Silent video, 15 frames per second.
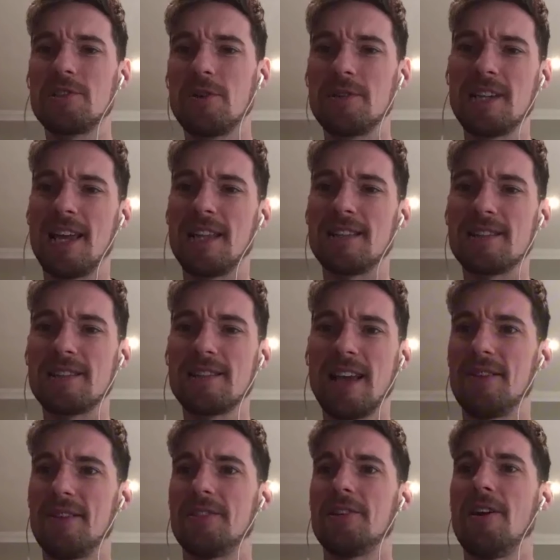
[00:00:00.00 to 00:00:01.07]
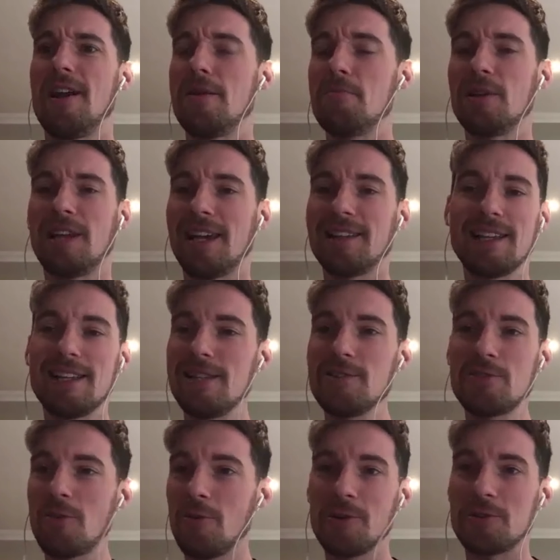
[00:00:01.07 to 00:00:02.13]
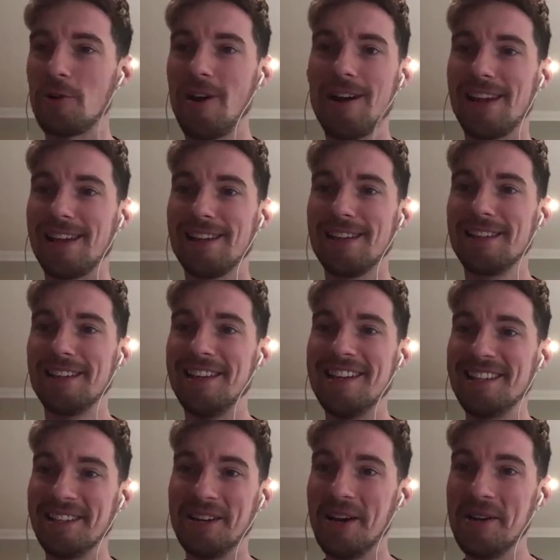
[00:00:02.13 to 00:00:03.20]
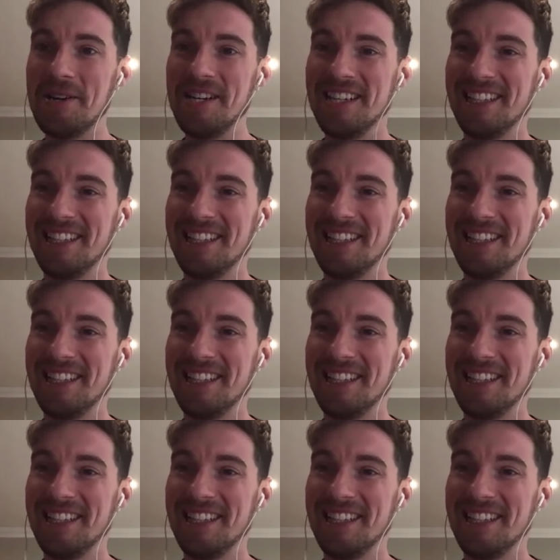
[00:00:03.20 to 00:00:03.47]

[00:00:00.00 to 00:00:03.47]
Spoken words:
so intense at the time. But, like, they didn't score a try, you know?